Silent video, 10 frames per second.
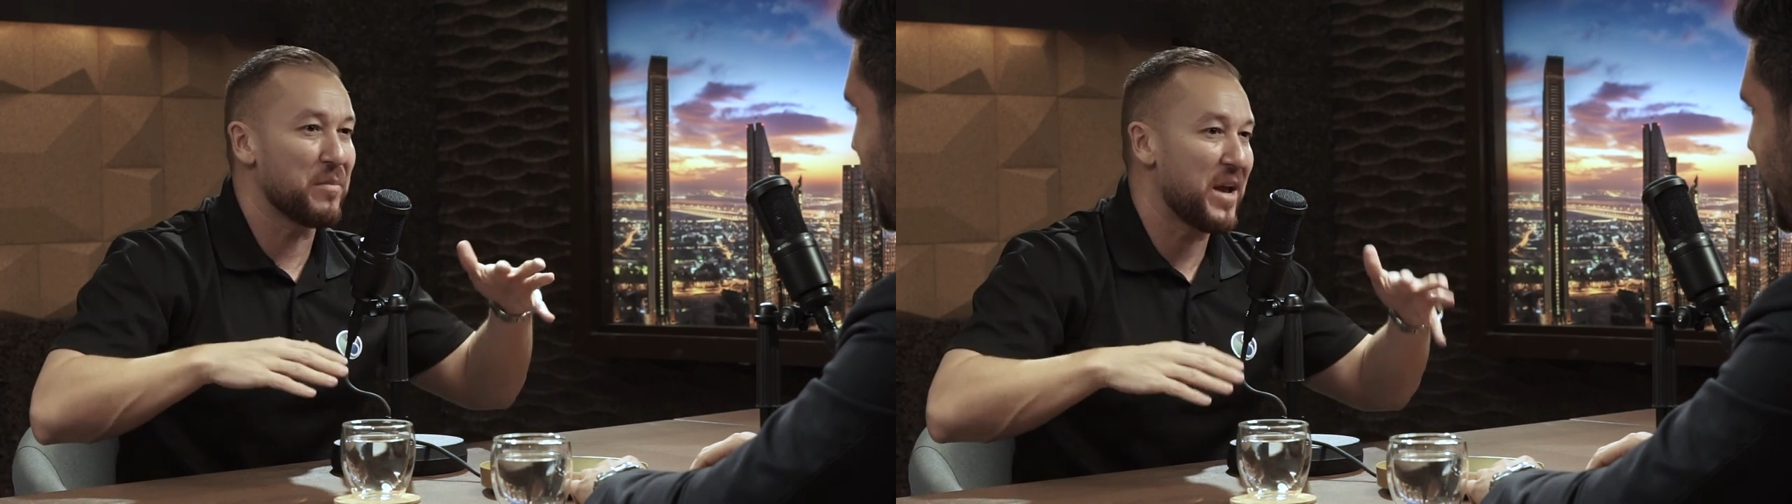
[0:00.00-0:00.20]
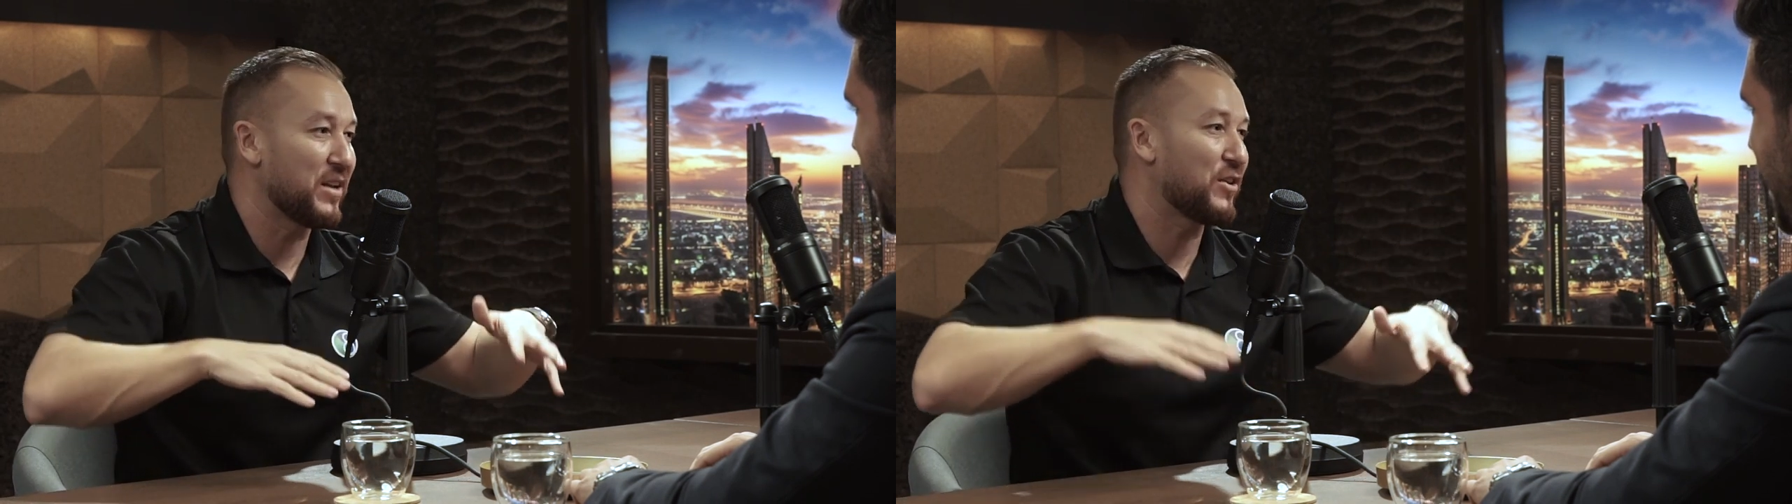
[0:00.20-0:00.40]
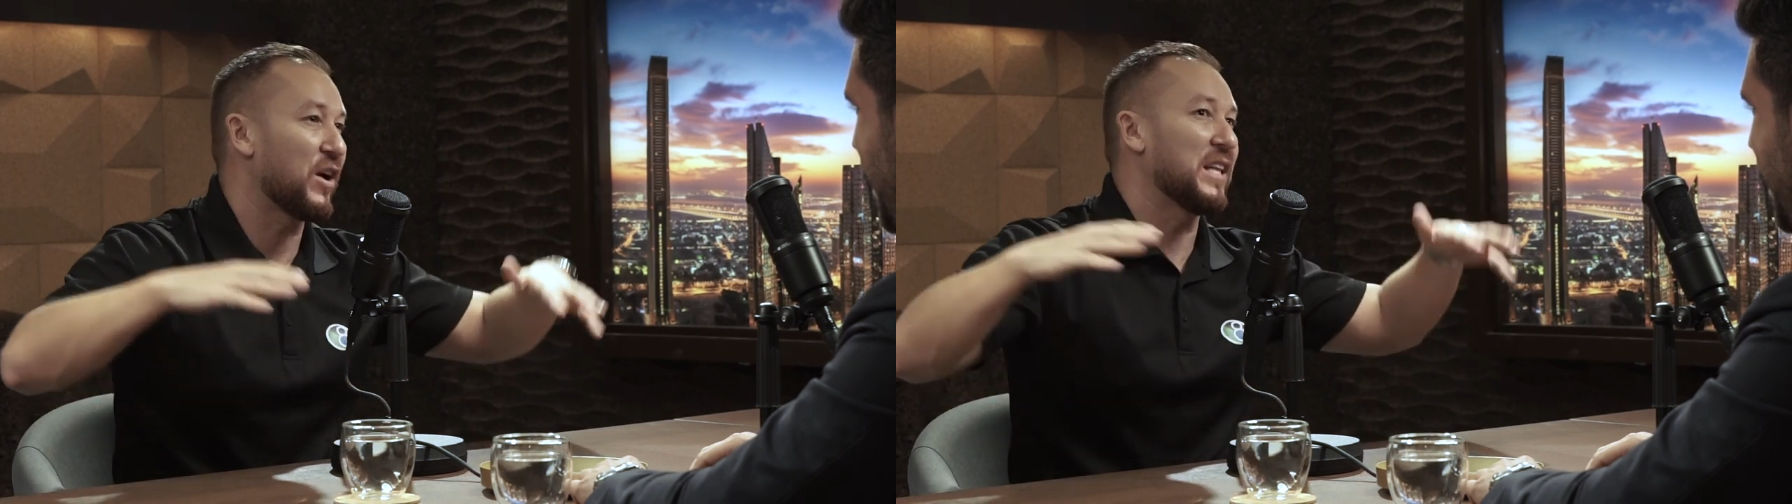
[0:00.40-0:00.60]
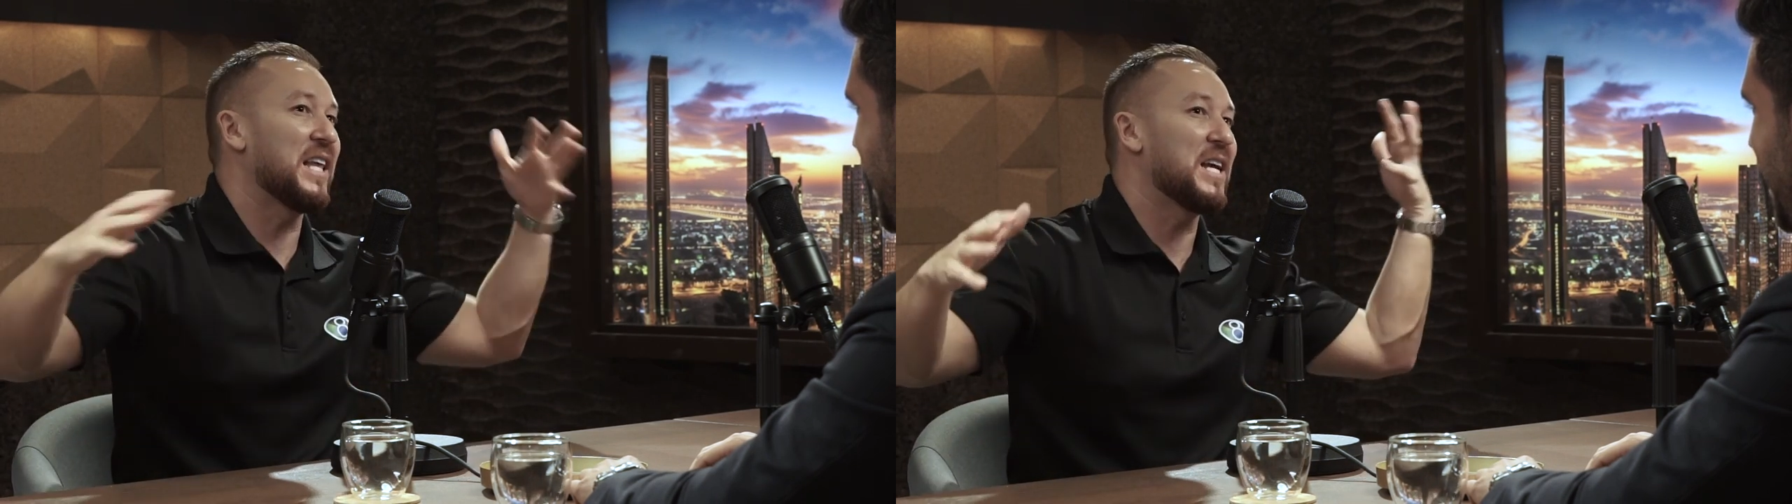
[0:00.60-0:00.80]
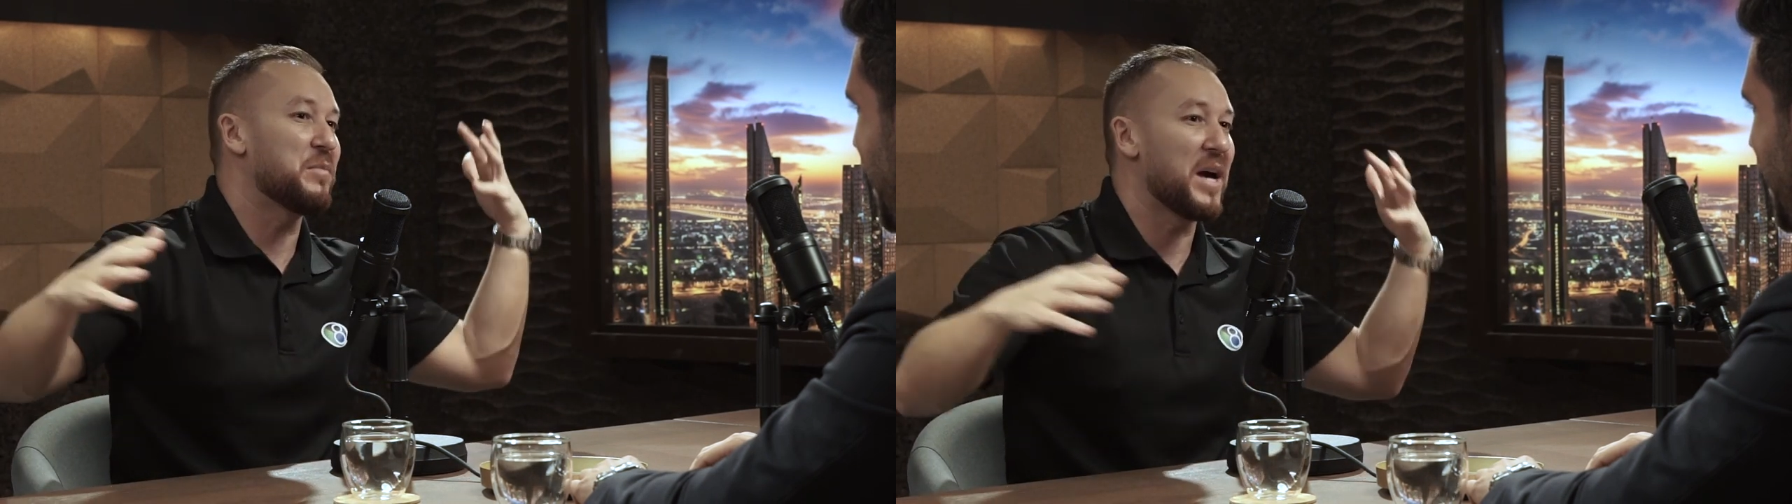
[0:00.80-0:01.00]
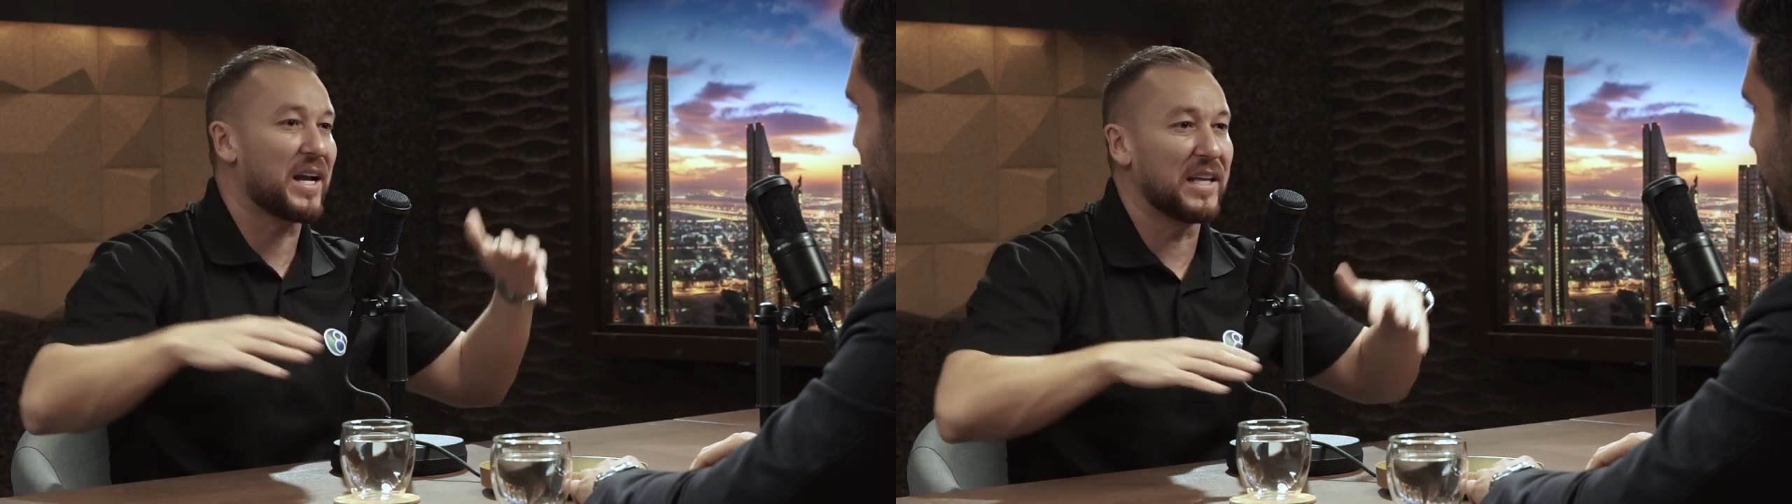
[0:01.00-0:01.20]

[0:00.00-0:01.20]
manicure. I laid back.